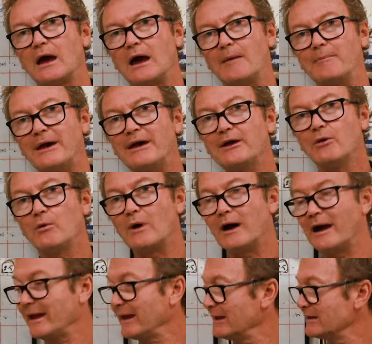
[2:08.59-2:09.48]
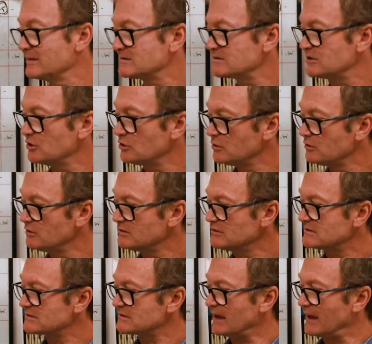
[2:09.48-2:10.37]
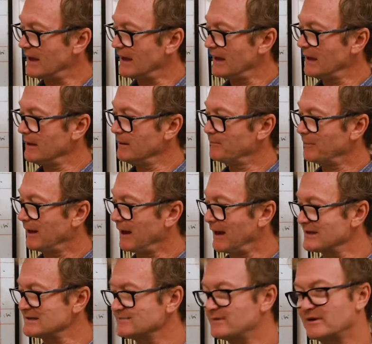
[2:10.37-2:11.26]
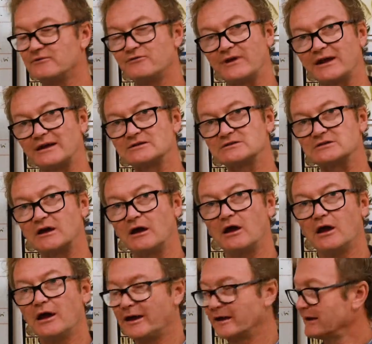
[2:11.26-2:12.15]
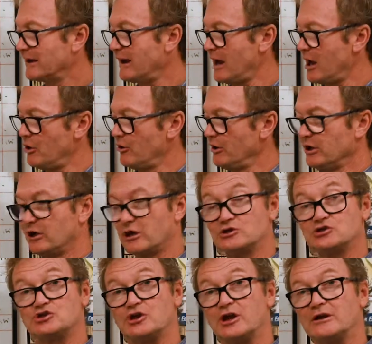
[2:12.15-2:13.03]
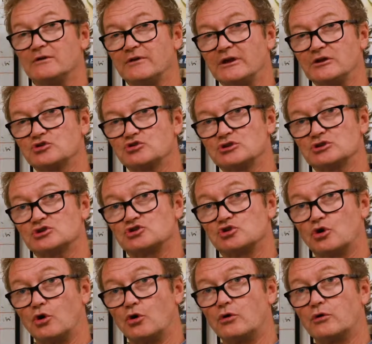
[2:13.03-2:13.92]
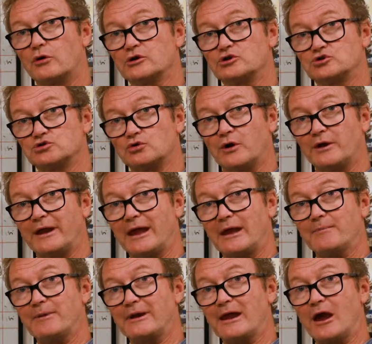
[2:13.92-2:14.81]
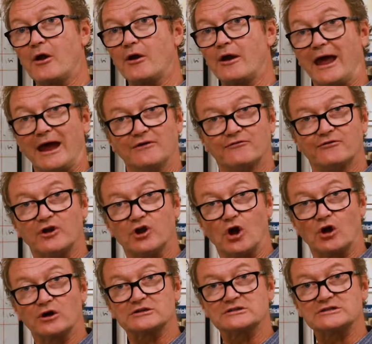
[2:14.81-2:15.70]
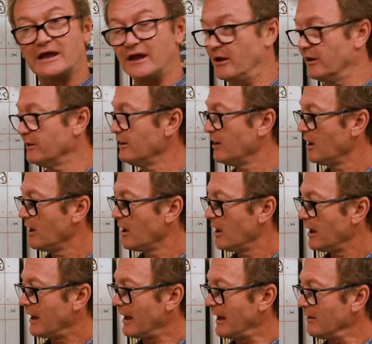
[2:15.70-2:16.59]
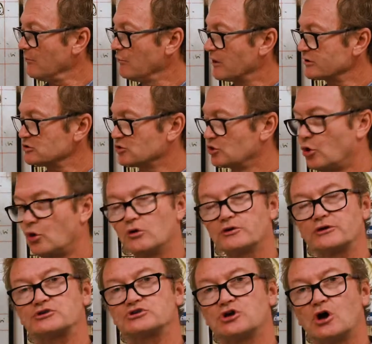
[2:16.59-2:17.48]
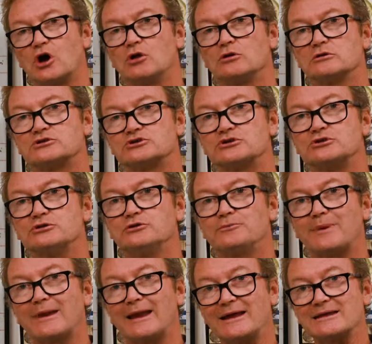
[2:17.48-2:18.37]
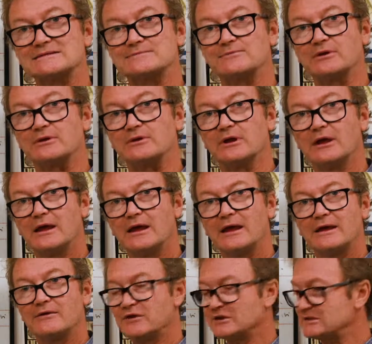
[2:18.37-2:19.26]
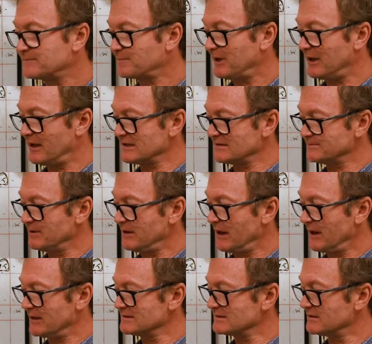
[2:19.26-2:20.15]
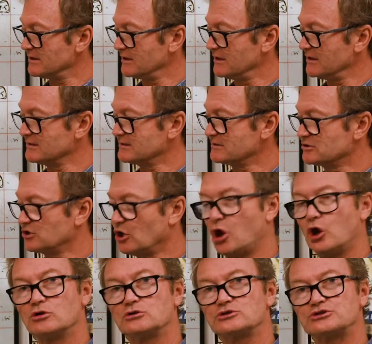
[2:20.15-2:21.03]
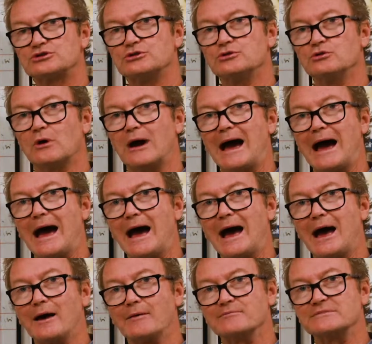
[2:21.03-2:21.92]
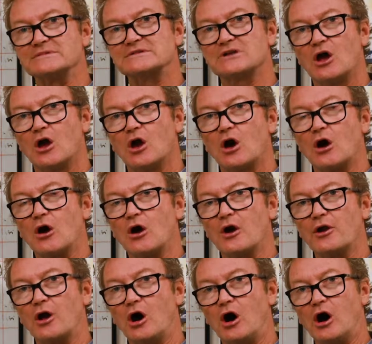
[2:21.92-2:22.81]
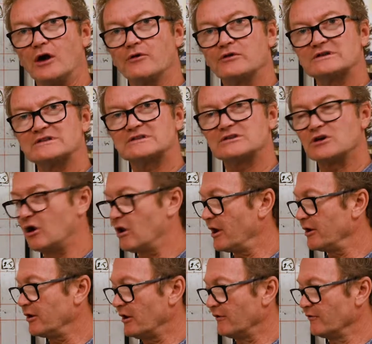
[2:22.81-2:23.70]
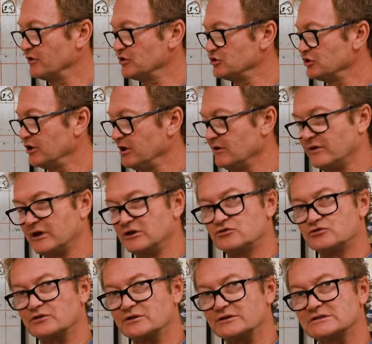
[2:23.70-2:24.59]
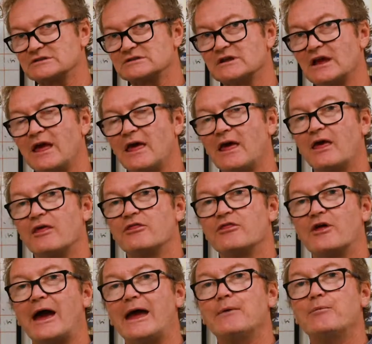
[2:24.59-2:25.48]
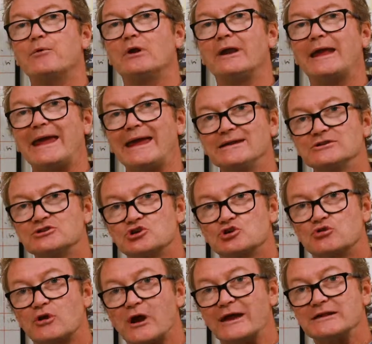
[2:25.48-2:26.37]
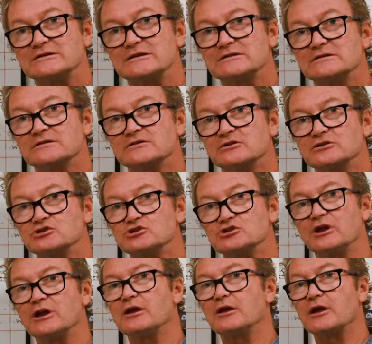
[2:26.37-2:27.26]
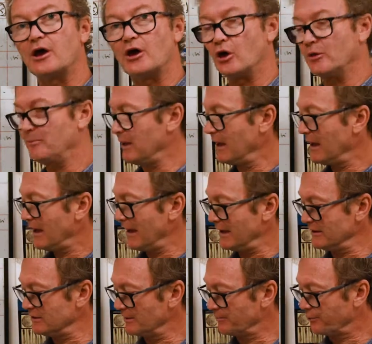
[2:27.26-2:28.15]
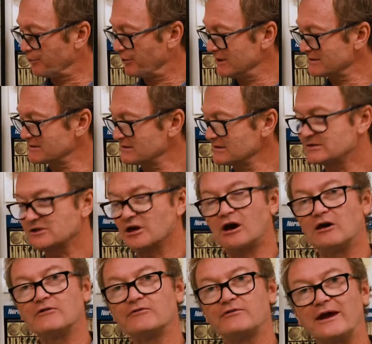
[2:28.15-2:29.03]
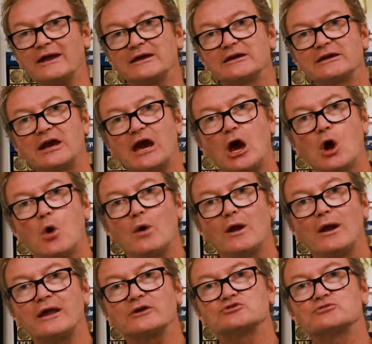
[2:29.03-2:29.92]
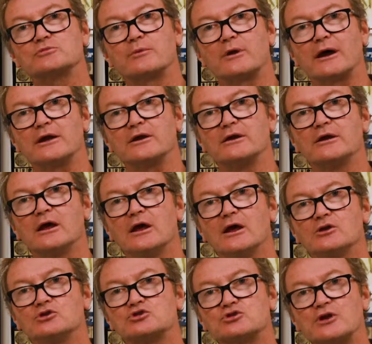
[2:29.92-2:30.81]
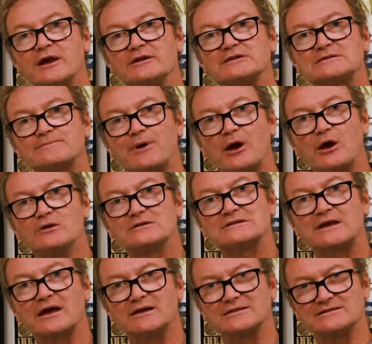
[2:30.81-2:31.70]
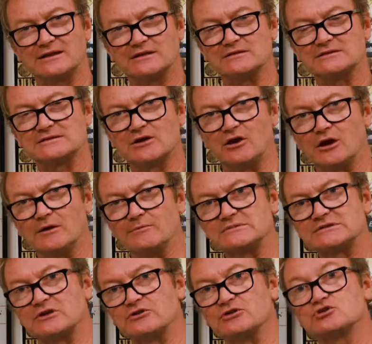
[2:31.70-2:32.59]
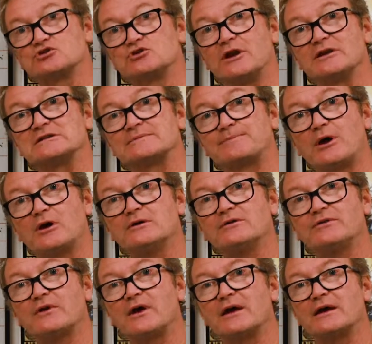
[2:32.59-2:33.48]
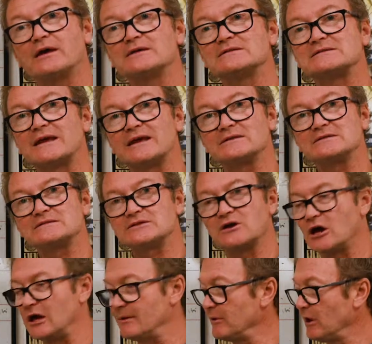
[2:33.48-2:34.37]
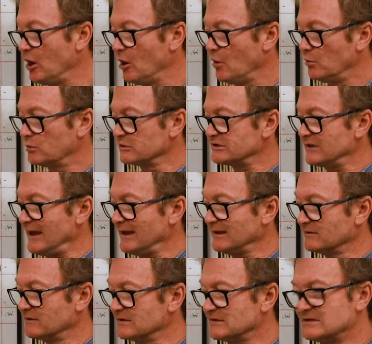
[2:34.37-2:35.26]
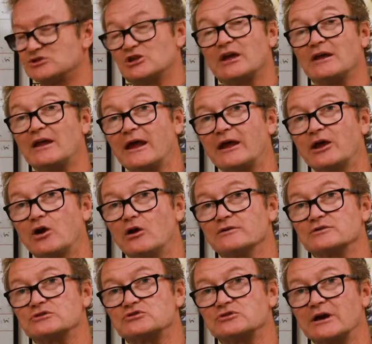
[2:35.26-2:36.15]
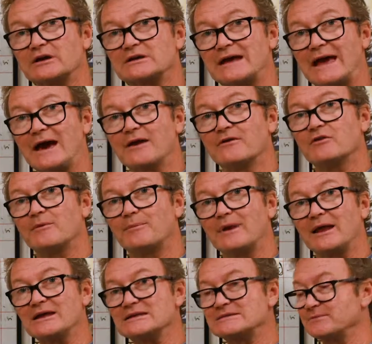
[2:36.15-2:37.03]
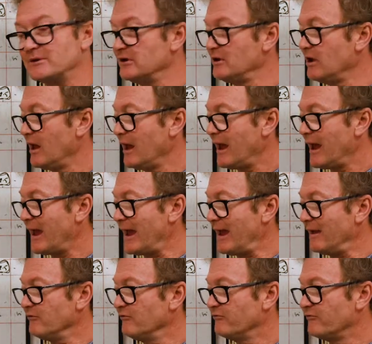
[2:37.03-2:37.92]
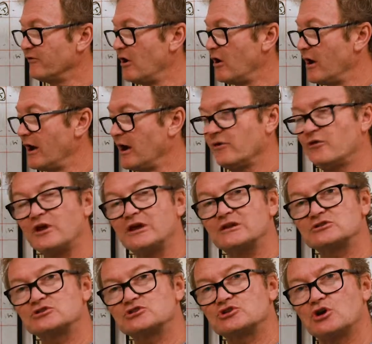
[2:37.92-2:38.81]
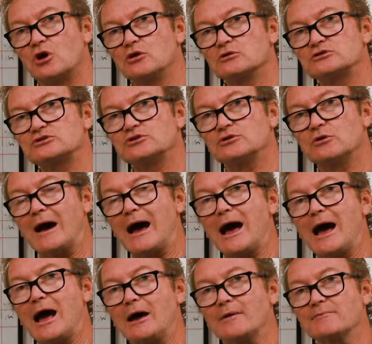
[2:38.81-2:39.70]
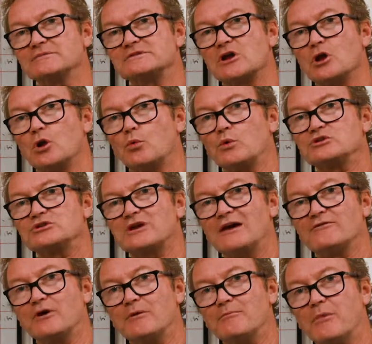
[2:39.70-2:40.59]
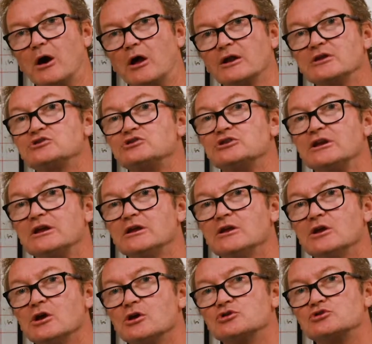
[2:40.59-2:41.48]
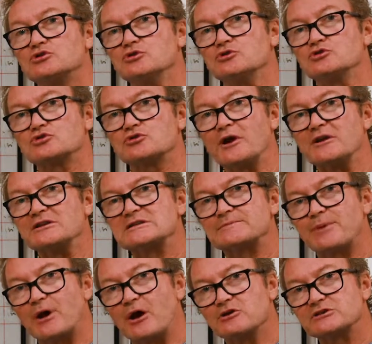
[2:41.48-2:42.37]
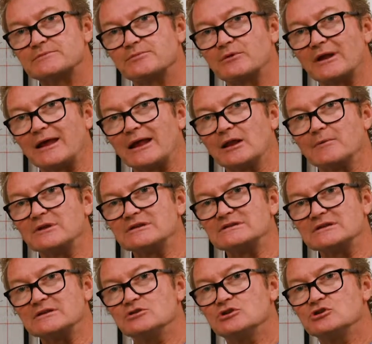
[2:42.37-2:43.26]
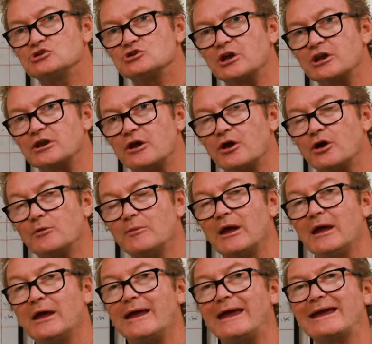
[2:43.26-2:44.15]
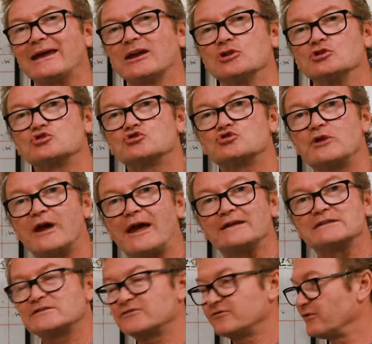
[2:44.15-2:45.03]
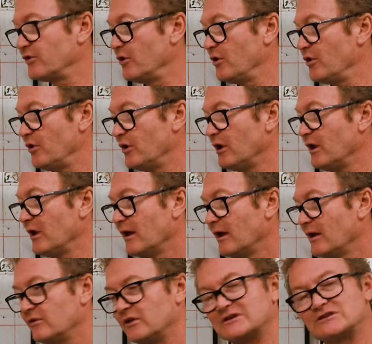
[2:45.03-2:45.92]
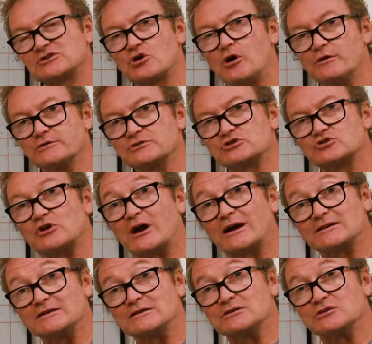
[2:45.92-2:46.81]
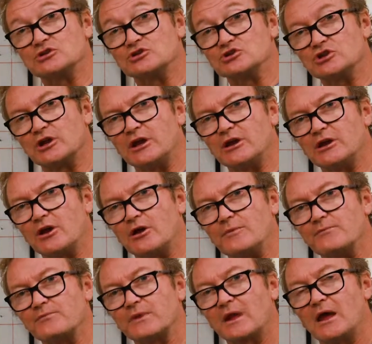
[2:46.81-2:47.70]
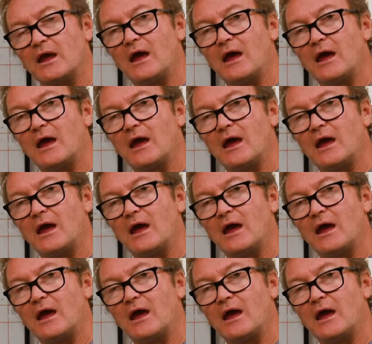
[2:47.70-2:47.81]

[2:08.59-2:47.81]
A better way is to use a plasmid vector carrying the gene of interest, or a short hairpin RNA for knockdown, in what's called a Toll-2 plasmid. This plasmid has these Toll-2 arms on either side of the gene of interest. They will integrate into the genome in the presence of a co-electroporated transposase enzyme. So the transposase enzyme will take this DNA construct out of the plasmid, and via these Toll-2 arms, which have homology to transposable elements in the genome, it can transfer this construct into the genome.